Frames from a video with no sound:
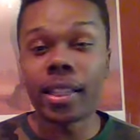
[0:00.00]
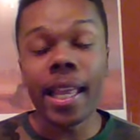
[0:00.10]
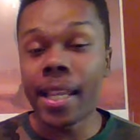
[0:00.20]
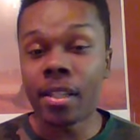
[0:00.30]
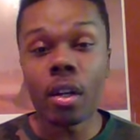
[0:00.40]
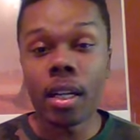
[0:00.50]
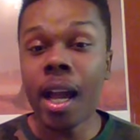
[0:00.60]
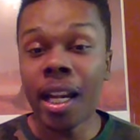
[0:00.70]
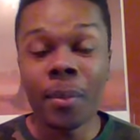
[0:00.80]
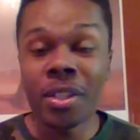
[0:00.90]
that as our
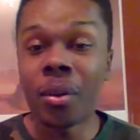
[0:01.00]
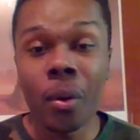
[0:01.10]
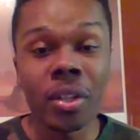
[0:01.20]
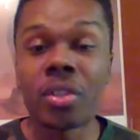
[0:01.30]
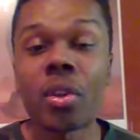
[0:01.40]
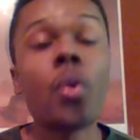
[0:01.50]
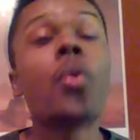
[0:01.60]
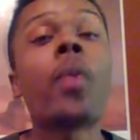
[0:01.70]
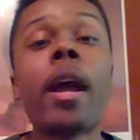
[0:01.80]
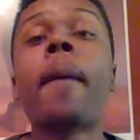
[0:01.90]
economy is growing
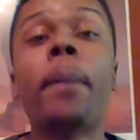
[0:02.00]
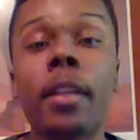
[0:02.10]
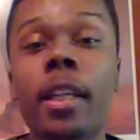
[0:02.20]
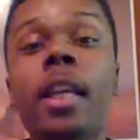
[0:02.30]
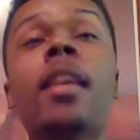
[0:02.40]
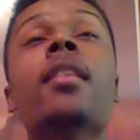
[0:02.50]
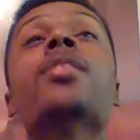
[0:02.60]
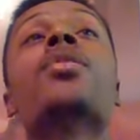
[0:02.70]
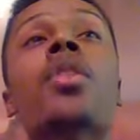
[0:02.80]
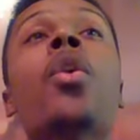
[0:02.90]
so rapidly,
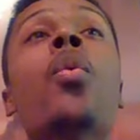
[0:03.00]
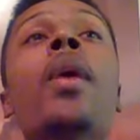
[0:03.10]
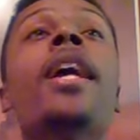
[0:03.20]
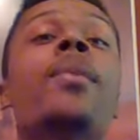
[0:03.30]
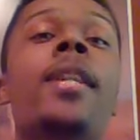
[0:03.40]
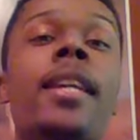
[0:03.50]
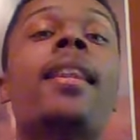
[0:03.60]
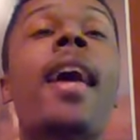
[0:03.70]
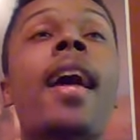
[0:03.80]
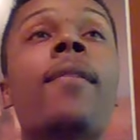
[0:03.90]
there's no way we can
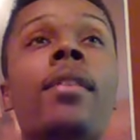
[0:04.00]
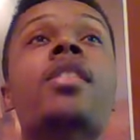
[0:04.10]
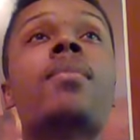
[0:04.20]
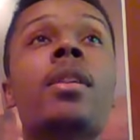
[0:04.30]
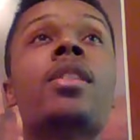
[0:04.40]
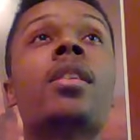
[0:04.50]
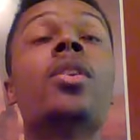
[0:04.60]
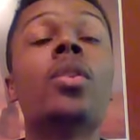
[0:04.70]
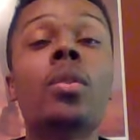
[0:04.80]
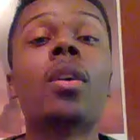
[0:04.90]
have this much
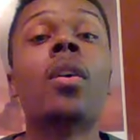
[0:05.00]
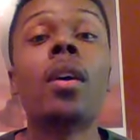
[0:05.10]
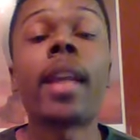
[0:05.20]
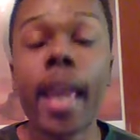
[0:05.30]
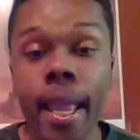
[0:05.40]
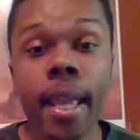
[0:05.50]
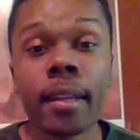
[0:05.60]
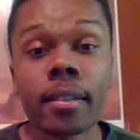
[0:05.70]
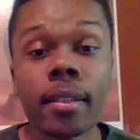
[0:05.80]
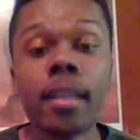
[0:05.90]
gold on
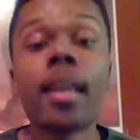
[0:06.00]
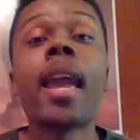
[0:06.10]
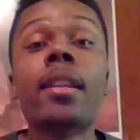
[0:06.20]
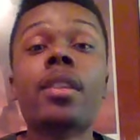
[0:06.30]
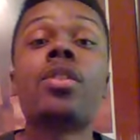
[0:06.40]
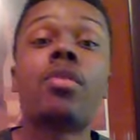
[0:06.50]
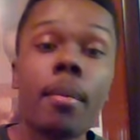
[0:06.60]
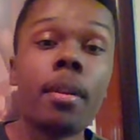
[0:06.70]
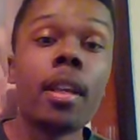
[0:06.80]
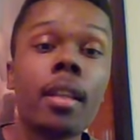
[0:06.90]
hand and
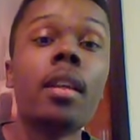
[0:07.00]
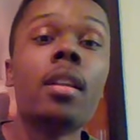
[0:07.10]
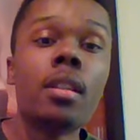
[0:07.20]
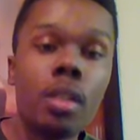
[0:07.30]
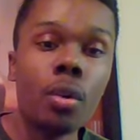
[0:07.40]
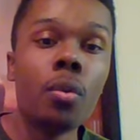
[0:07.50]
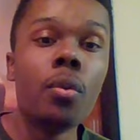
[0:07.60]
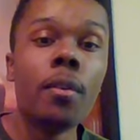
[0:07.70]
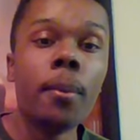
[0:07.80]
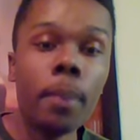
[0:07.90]
distribute it
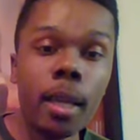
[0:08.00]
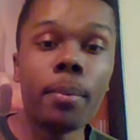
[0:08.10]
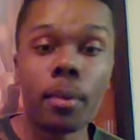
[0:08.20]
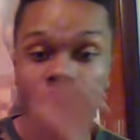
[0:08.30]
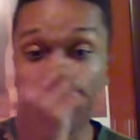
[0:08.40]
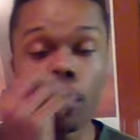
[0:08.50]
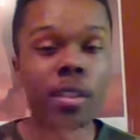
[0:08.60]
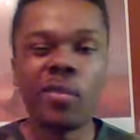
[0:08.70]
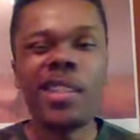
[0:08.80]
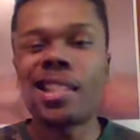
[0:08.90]
to people, right?
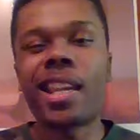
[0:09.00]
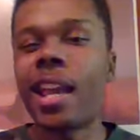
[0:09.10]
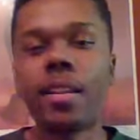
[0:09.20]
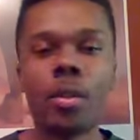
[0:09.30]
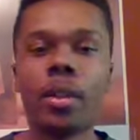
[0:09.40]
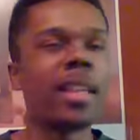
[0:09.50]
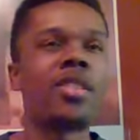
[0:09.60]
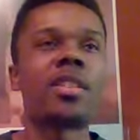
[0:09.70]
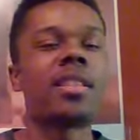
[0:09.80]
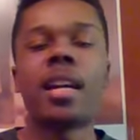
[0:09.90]
We just can't do it. That's
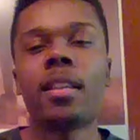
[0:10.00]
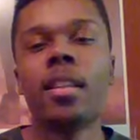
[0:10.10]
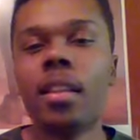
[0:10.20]
just not,